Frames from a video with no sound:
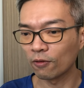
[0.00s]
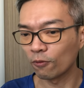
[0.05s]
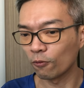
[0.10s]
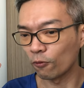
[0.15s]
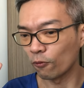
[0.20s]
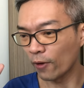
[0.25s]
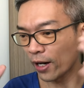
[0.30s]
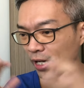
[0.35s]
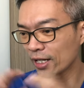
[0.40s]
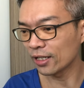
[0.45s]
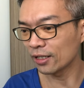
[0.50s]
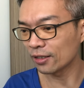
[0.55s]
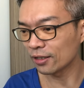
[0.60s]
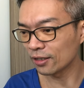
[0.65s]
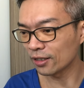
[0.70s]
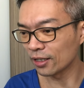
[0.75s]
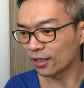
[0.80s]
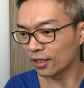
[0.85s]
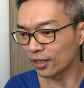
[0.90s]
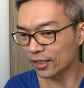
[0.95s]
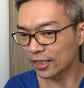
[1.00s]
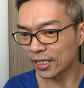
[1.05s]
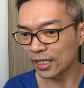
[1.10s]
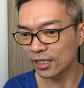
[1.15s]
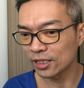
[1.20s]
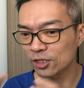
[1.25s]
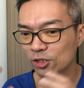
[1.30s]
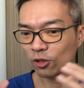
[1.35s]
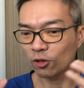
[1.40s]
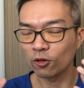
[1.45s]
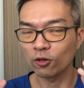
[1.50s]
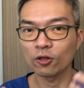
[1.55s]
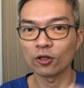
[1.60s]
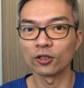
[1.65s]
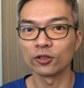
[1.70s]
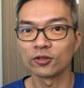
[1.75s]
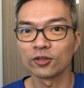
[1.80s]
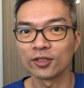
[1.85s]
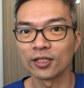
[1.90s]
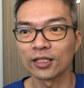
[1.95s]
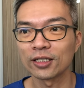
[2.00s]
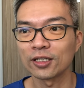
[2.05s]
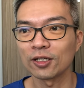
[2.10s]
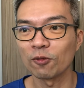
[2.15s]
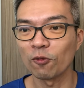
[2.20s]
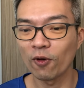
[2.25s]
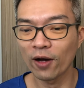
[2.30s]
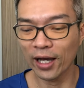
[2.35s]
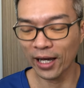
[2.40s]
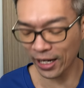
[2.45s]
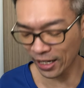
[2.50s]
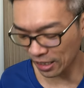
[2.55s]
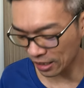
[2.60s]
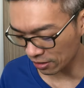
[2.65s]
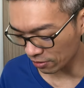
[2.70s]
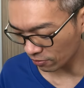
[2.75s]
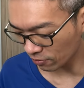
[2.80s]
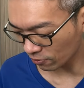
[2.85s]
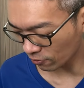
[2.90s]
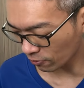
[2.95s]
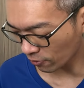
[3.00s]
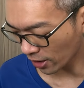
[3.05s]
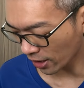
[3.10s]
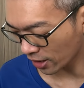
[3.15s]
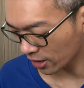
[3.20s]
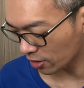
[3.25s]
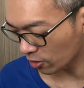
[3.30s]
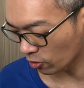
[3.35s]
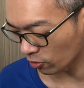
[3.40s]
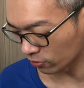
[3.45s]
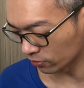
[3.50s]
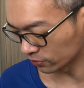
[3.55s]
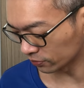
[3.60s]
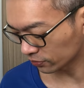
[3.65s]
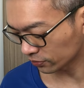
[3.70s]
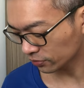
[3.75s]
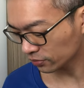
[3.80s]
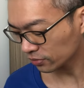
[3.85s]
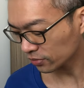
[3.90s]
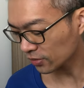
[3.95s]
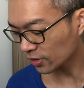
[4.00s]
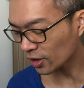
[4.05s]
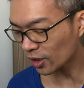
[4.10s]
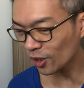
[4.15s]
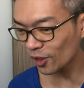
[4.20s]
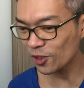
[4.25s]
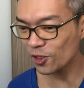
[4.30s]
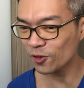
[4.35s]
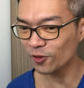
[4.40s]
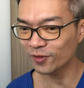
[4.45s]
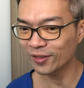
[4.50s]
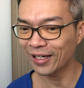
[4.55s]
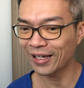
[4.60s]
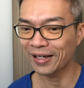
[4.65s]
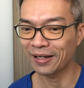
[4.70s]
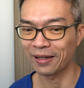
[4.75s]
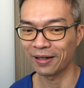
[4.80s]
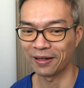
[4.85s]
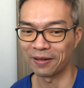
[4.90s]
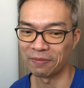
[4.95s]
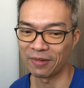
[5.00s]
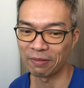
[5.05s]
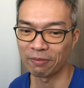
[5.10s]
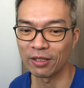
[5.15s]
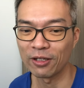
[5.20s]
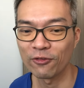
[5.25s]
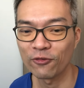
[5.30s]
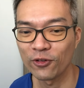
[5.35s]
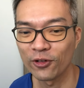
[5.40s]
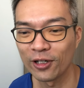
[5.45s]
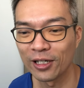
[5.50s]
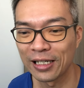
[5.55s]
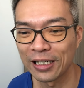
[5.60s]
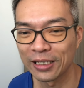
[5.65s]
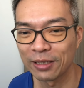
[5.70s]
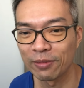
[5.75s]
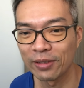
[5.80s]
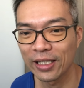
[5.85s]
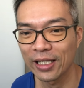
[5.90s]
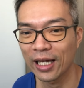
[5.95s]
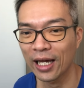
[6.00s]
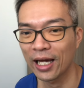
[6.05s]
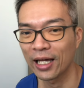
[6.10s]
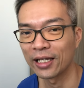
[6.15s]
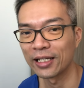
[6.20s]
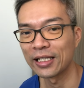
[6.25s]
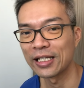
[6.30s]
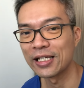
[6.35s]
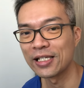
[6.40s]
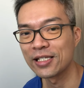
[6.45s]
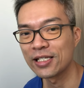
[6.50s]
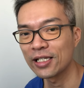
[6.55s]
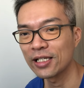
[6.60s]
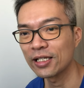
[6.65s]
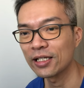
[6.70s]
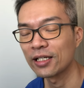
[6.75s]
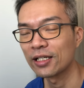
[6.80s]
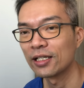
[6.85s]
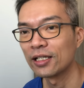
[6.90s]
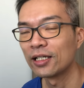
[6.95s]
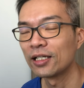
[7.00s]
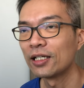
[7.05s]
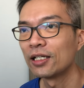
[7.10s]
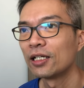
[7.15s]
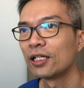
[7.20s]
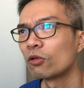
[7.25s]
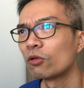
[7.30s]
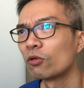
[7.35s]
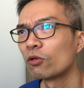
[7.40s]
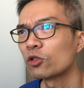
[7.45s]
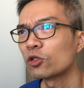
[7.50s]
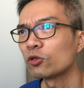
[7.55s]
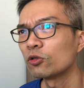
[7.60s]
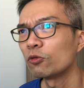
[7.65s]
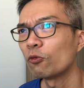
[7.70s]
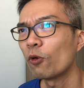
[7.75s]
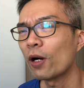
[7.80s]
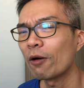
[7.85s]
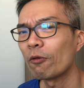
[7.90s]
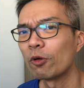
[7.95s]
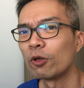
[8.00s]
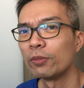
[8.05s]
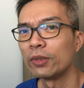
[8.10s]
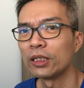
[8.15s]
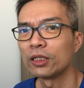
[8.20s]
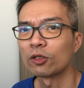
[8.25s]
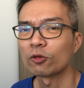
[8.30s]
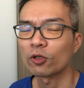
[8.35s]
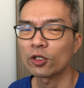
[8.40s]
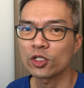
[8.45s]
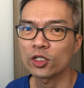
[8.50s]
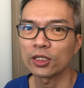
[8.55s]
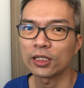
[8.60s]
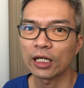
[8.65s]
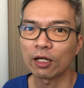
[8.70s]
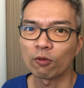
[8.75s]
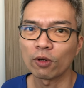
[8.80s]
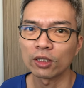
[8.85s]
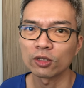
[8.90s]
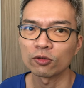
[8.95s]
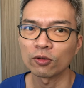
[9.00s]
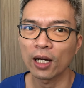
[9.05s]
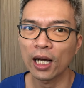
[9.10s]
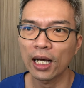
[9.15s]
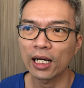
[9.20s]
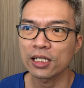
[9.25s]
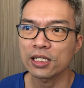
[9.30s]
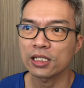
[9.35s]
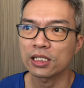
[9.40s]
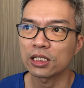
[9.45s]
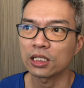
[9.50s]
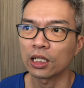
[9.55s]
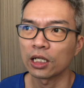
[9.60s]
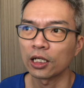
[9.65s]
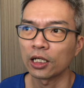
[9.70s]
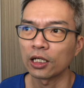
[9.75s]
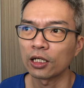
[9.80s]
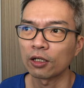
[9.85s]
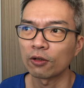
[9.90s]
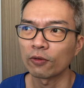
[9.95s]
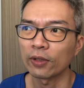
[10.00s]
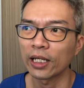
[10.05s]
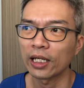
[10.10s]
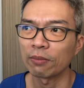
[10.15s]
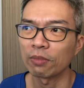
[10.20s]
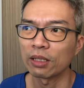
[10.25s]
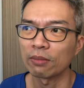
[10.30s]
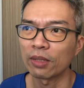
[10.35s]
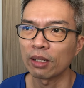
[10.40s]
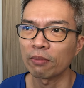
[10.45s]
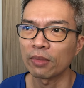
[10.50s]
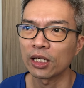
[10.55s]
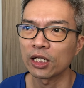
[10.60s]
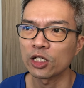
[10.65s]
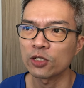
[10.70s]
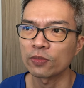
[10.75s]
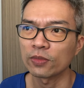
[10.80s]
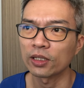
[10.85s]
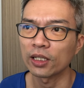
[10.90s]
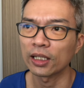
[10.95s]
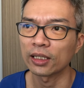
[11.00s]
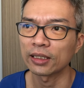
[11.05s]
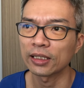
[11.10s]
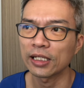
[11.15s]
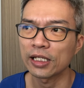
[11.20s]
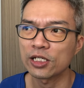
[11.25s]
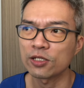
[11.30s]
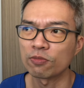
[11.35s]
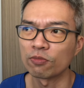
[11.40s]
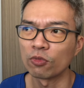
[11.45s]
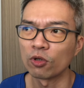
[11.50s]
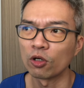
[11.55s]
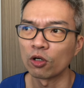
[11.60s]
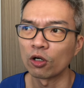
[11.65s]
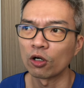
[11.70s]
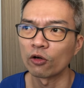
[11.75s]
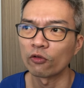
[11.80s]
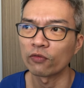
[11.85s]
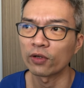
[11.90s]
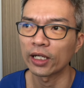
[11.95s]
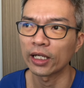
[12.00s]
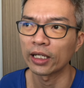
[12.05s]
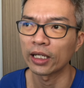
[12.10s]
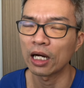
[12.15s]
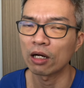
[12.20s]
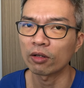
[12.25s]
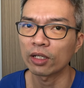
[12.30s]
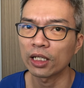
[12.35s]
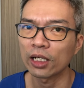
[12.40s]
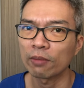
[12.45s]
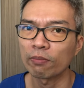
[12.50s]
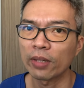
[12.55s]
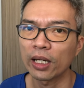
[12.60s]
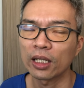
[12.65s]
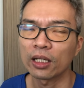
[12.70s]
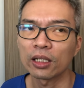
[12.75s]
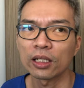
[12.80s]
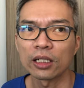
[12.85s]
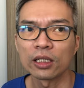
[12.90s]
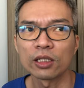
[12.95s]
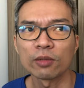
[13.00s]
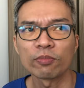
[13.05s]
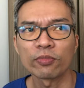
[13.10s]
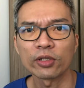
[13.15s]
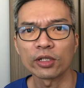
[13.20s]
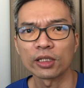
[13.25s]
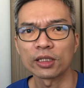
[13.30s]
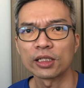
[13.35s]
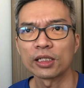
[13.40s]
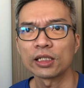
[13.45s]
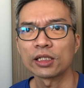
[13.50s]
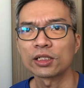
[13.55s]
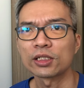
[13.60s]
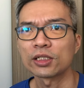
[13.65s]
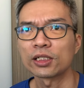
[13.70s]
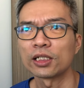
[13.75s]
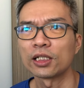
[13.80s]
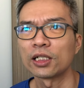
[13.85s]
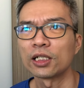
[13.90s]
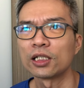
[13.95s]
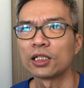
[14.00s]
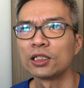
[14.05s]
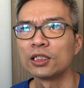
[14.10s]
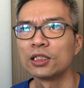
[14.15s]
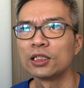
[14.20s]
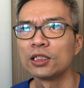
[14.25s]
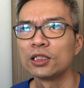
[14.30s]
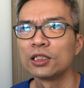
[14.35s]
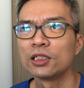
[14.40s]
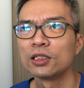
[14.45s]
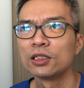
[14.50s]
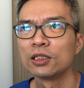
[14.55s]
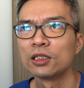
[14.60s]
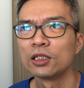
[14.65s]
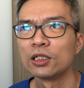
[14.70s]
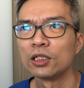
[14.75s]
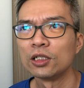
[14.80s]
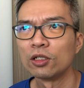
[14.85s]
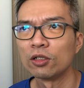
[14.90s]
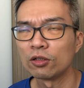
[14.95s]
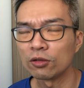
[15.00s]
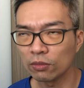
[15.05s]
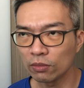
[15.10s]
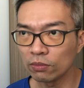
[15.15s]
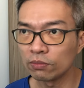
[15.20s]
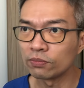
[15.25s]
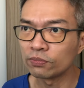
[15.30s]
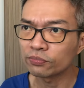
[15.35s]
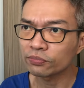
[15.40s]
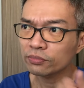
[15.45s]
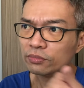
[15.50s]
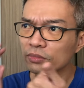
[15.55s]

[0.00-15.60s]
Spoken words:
went against or contradicted what I know. So that made me feel a little bit uneasy. So what will be the question that I want to ask when I meet my management? I think it's more of like, how can I better interpret this, the